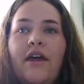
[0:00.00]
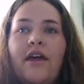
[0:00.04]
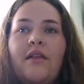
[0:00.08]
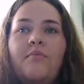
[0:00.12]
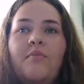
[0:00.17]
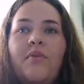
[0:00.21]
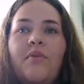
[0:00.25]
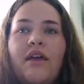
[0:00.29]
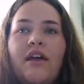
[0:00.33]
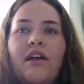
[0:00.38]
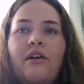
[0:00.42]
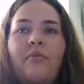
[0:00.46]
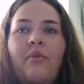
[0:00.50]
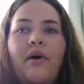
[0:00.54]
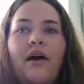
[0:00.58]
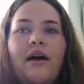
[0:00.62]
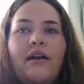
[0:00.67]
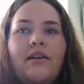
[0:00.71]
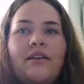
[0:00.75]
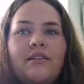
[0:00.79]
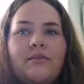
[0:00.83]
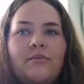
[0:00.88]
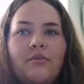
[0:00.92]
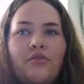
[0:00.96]
and pick
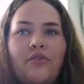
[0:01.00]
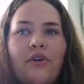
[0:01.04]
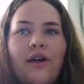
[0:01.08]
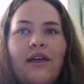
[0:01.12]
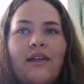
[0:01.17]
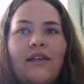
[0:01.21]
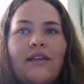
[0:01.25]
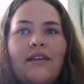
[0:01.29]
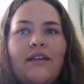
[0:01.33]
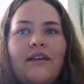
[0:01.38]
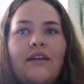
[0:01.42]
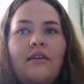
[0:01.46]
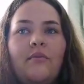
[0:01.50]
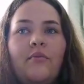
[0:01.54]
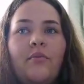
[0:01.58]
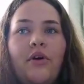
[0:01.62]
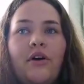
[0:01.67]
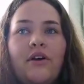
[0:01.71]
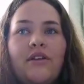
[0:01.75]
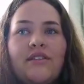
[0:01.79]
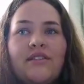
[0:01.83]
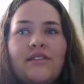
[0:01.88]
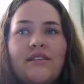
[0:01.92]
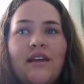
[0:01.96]
apart his morality and
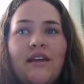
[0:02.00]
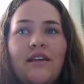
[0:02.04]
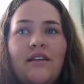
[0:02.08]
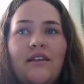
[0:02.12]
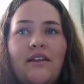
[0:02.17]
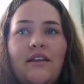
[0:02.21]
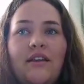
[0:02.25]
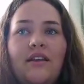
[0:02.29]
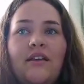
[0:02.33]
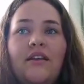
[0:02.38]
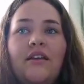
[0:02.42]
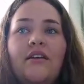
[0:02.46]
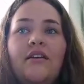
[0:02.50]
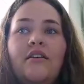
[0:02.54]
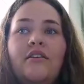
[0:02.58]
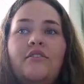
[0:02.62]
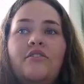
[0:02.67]
personality